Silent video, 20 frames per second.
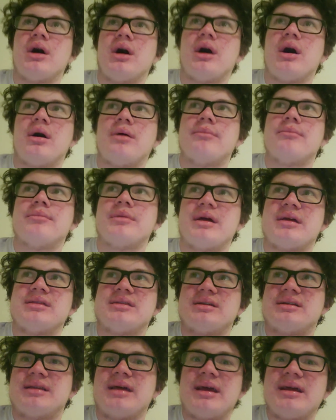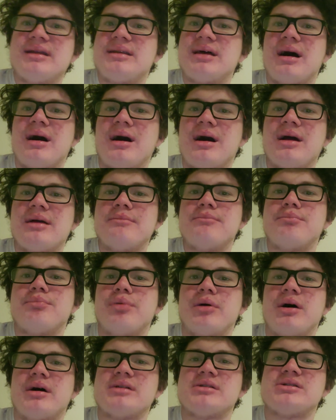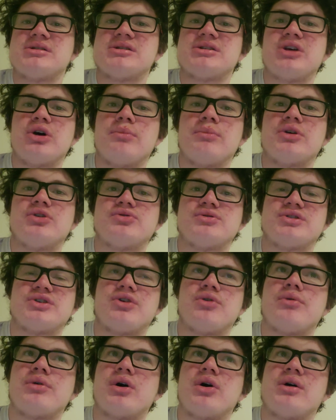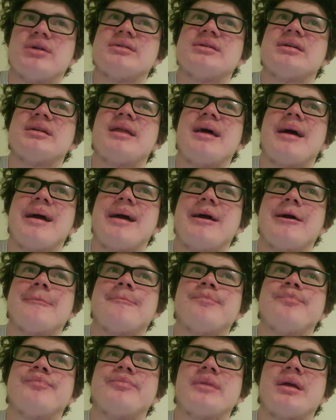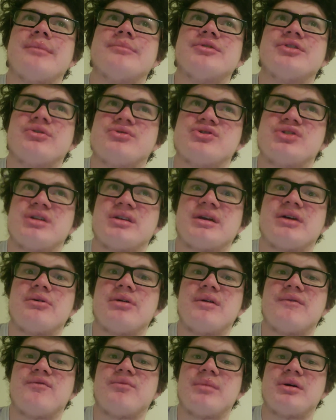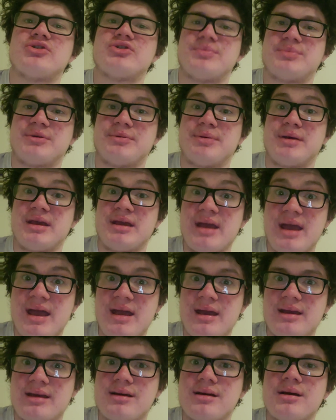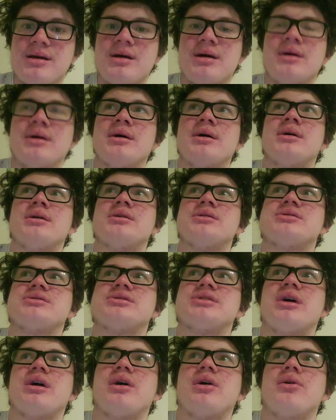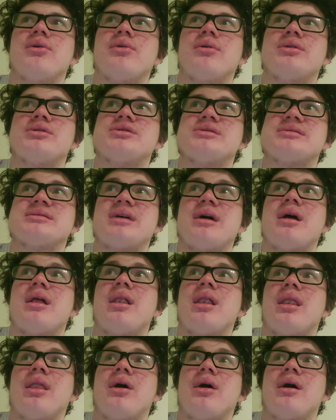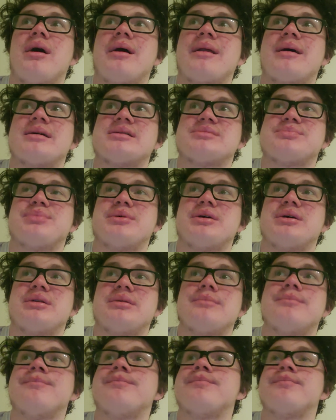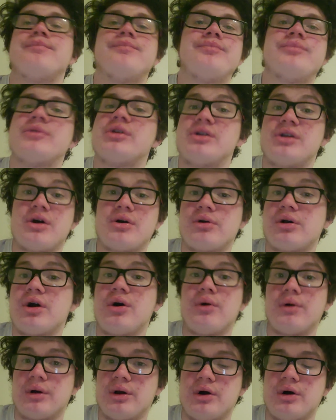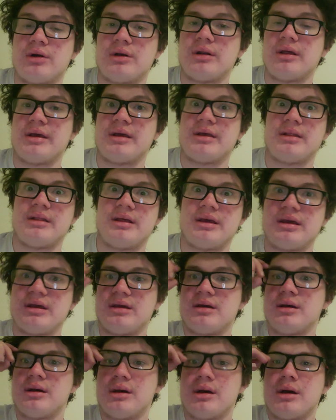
in the daytime, but so much was going on today. I'm still trying to get ready for my trip to PA, so just a lot has been, going on lately.